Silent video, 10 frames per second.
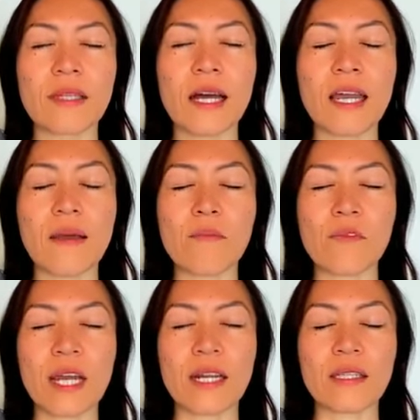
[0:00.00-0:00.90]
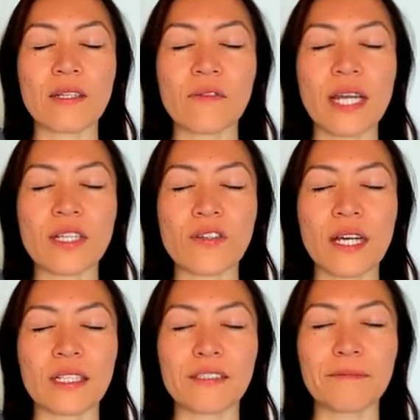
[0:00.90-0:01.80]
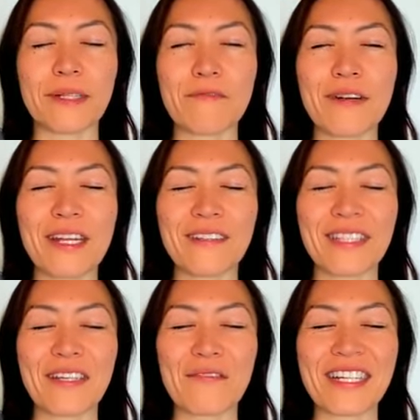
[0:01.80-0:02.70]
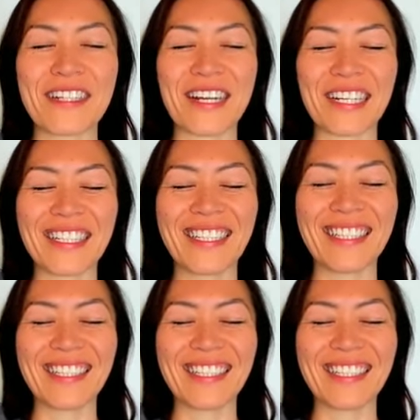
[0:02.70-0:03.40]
I am right on the right track. Right on the right track.